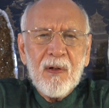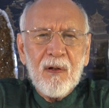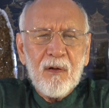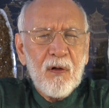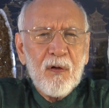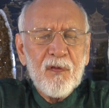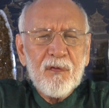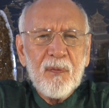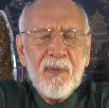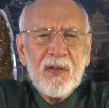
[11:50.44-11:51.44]
a lot of
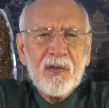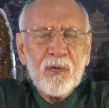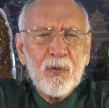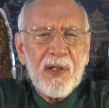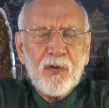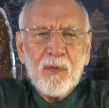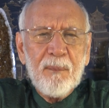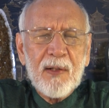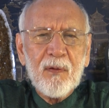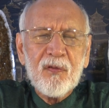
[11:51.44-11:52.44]
information to get you
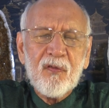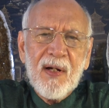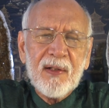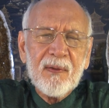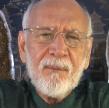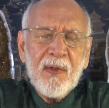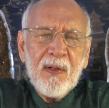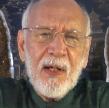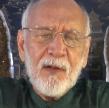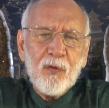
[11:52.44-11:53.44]
back on track
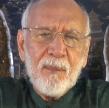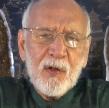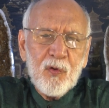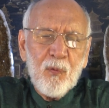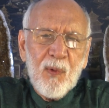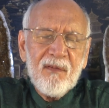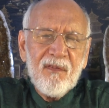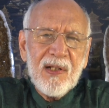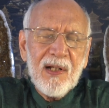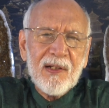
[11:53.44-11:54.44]
and to make you one
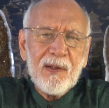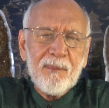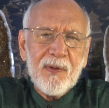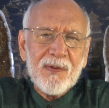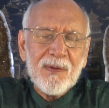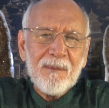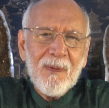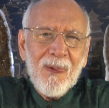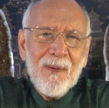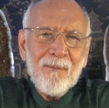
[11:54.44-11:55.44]
very lucky person.
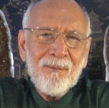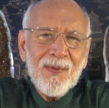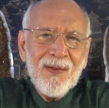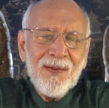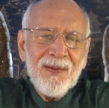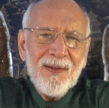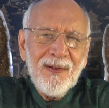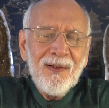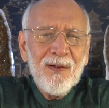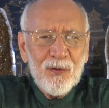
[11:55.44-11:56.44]

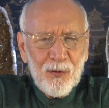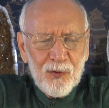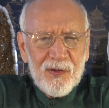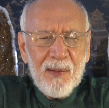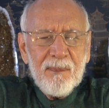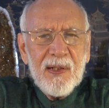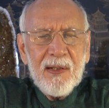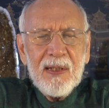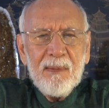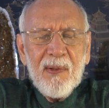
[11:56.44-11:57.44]
So send me
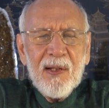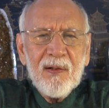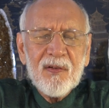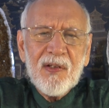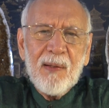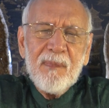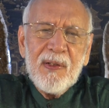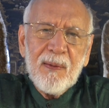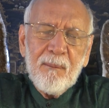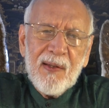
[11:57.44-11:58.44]
an email, send
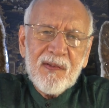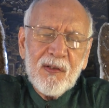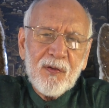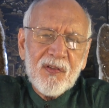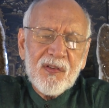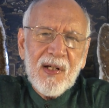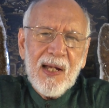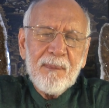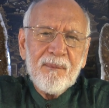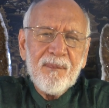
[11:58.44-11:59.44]
me a message on
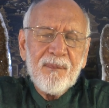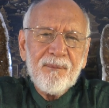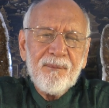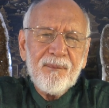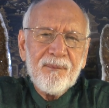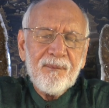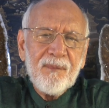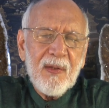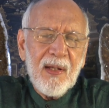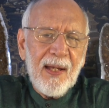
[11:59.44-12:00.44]
Skype,
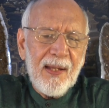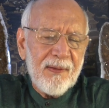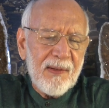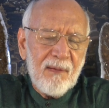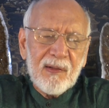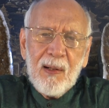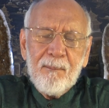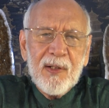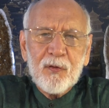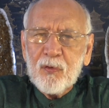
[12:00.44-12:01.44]
and I'll
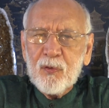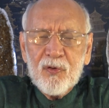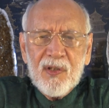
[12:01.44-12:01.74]
come back to you.